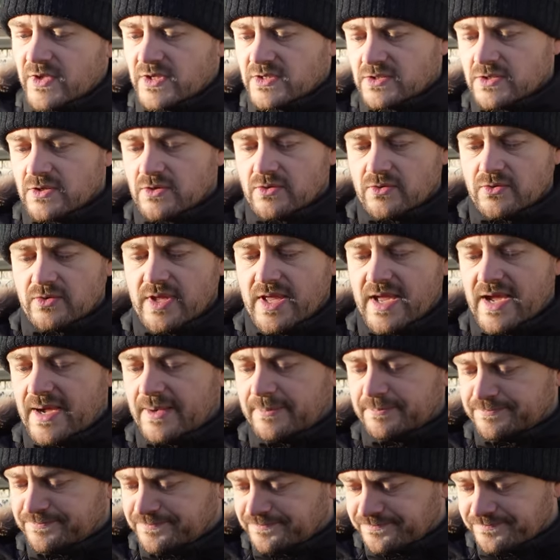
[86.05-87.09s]
So yeah,
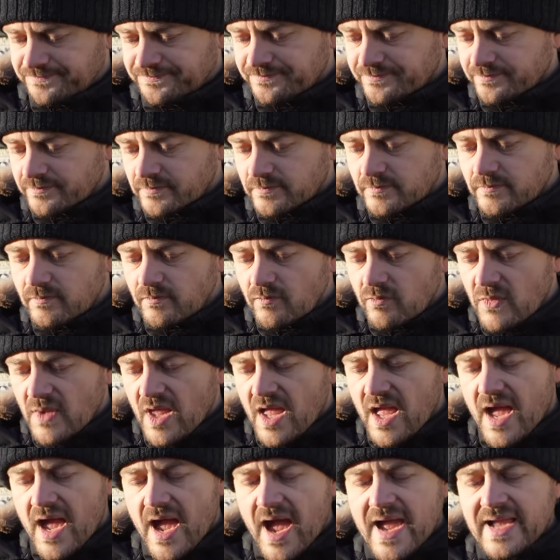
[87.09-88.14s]

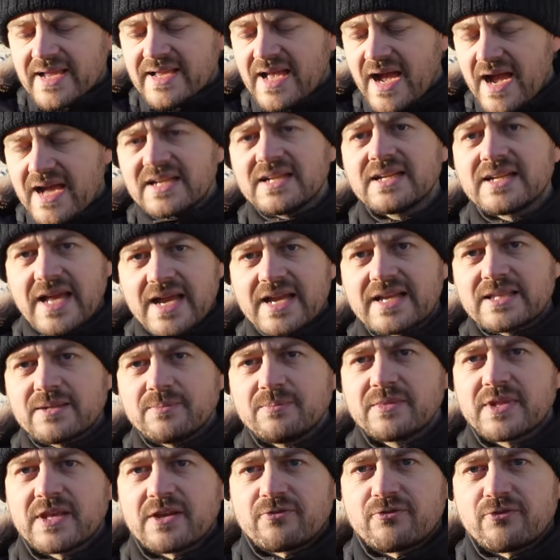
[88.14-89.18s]
I kind of like
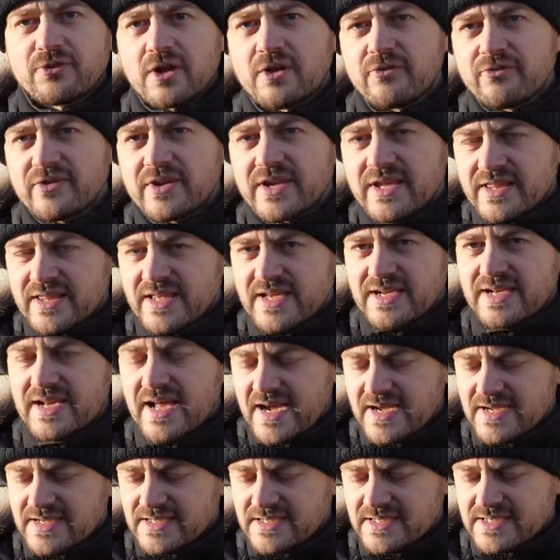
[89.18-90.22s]
them. They're fluffy, they're
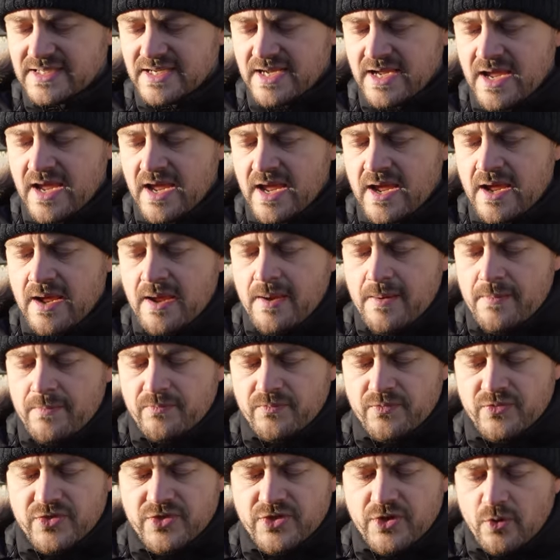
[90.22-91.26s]
nice.
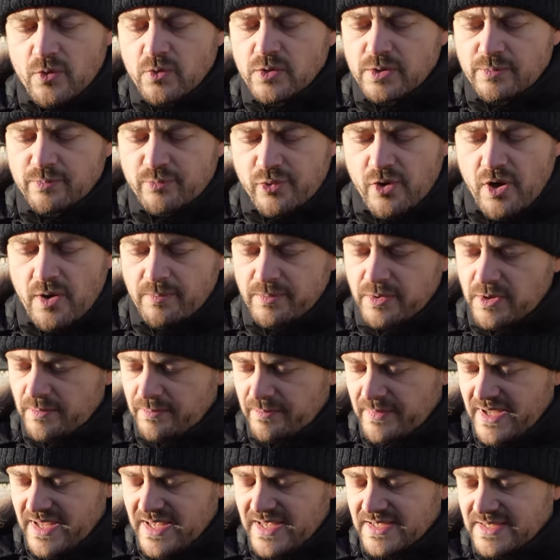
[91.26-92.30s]
The only
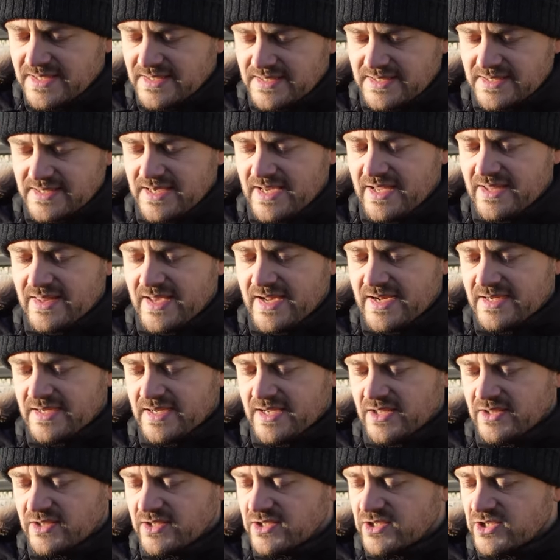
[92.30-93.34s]
problem is that
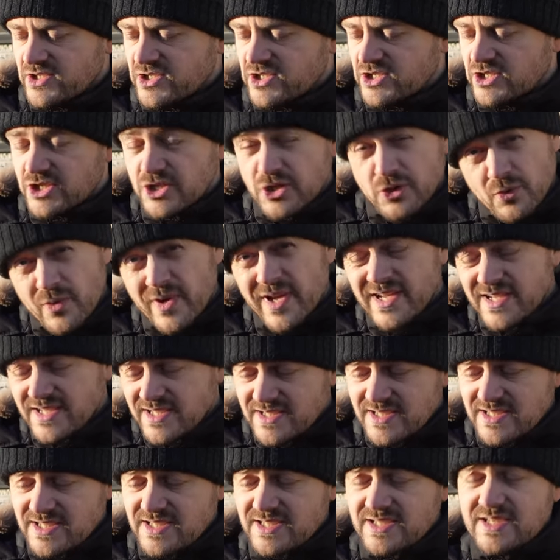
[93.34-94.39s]
the
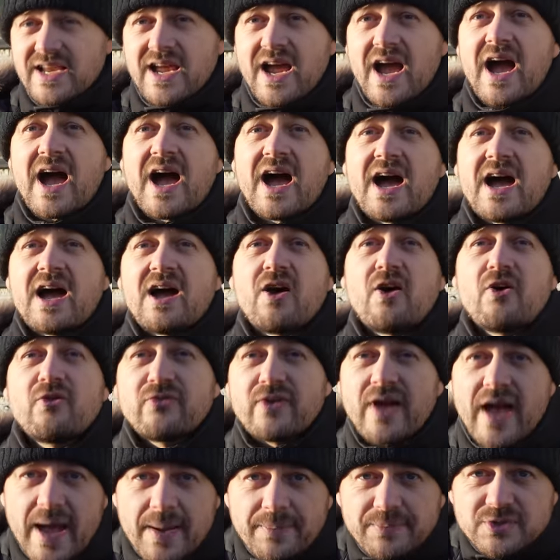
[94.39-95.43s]
sewings are of
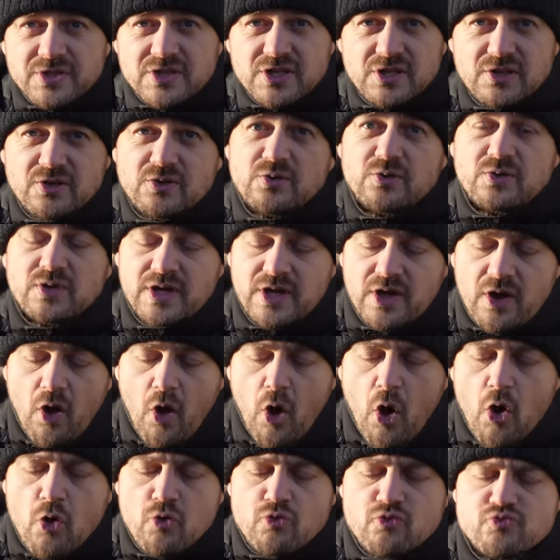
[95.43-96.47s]
absolutely
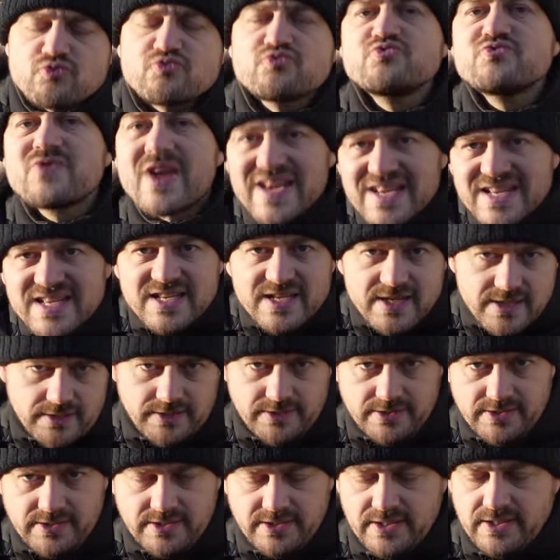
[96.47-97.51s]

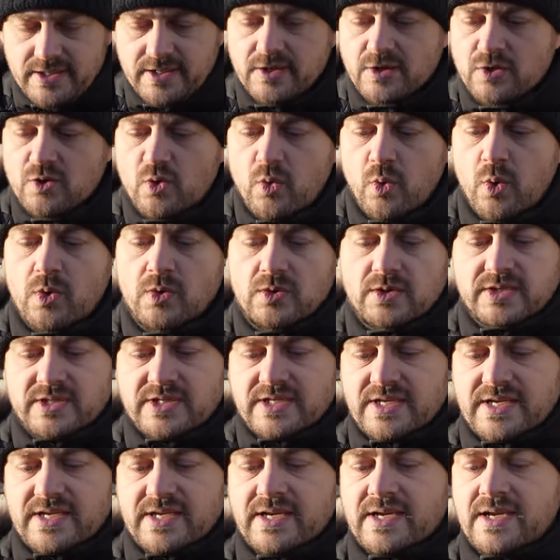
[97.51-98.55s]
horrendous
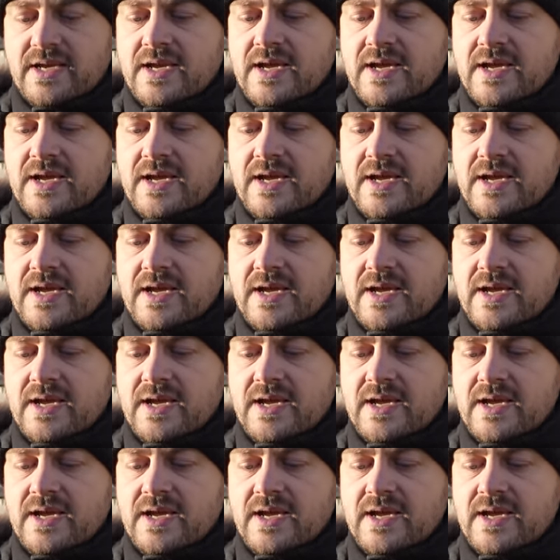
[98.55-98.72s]
quality.